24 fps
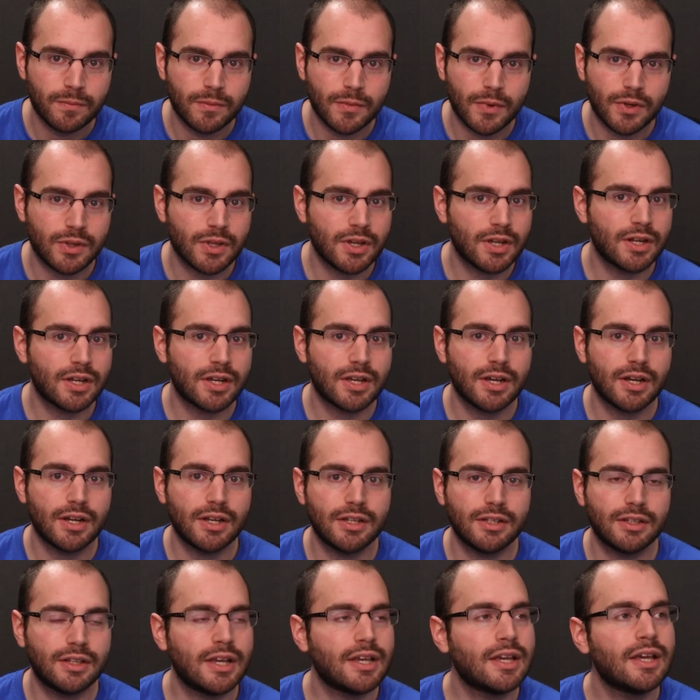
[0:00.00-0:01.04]
Are they going to cut
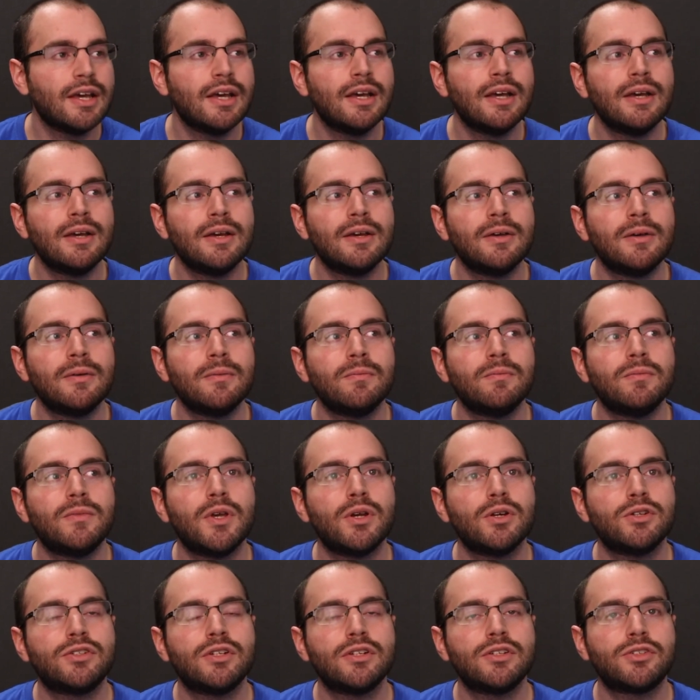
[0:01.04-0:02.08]
like?
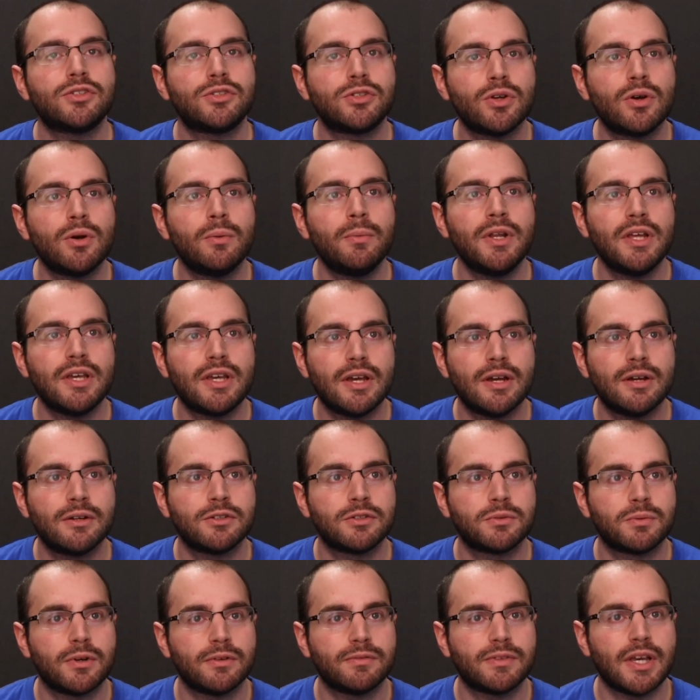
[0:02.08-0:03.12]
There's just so many characters
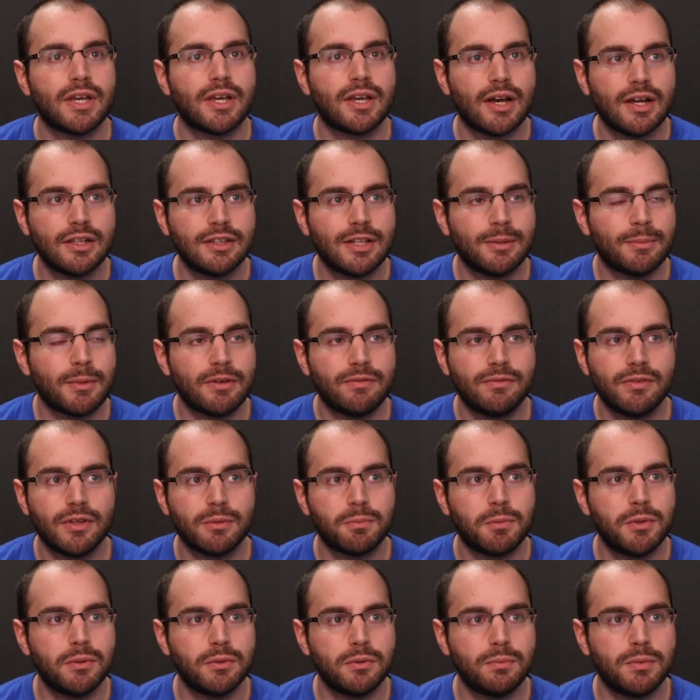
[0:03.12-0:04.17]
where if they cut them, I feel like
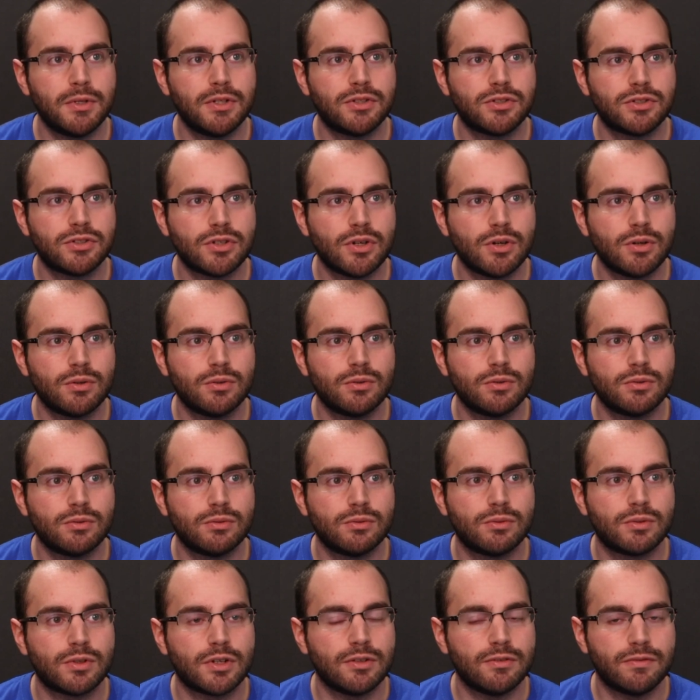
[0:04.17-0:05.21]
people would be
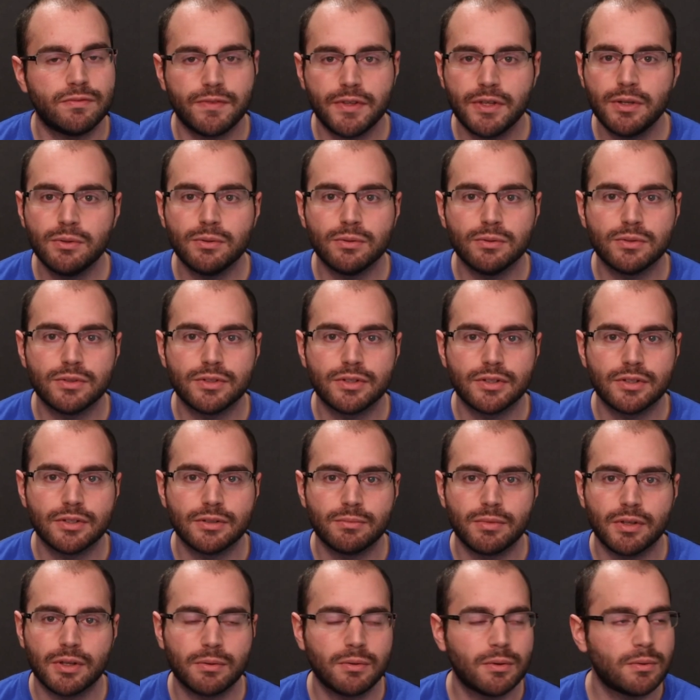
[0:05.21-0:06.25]
so confused.
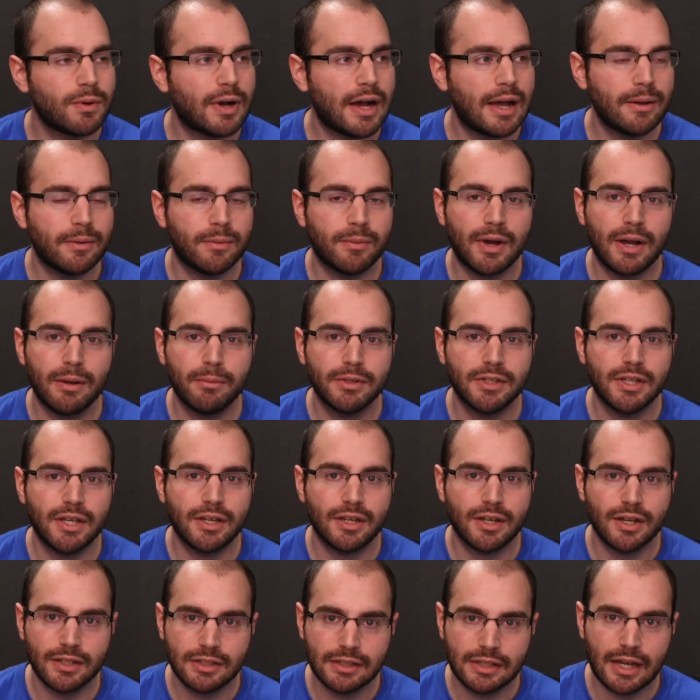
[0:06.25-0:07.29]
Be like, well, why would they
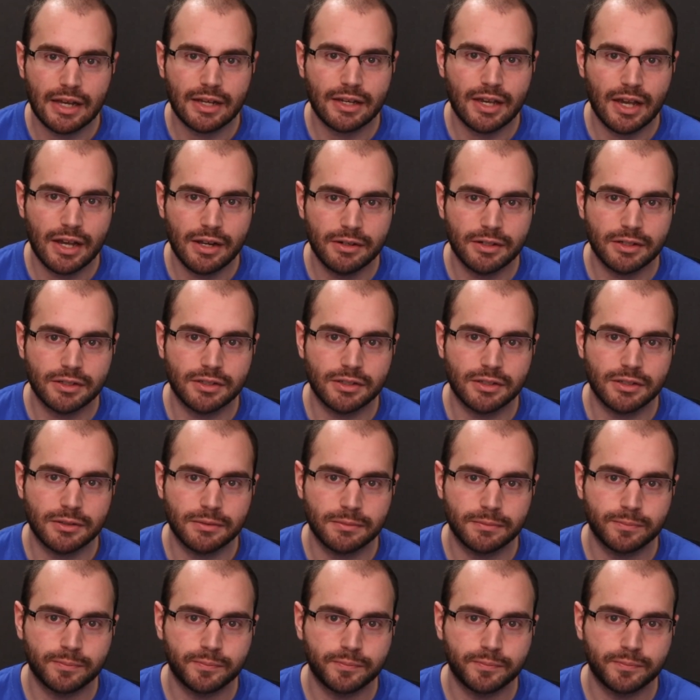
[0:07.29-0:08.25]
cut that character?